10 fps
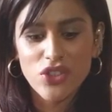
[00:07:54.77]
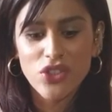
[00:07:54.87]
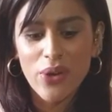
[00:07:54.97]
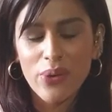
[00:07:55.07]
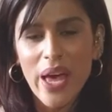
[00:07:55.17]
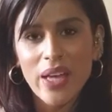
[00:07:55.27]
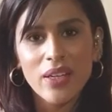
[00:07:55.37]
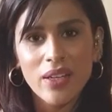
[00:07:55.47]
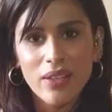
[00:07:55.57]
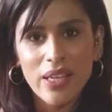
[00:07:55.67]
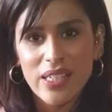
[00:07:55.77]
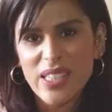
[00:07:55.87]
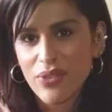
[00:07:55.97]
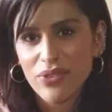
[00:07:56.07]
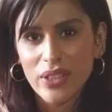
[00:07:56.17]
show henna in
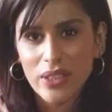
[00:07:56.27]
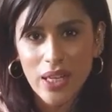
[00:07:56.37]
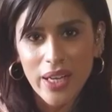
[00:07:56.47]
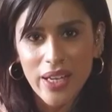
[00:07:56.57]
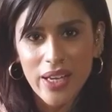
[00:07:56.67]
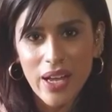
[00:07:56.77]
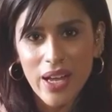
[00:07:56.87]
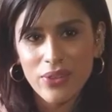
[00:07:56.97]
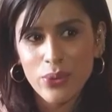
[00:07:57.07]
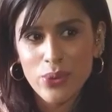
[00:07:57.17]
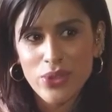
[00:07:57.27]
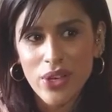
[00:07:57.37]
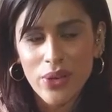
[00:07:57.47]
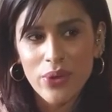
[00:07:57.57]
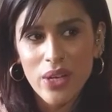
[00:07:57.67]
a different light, and also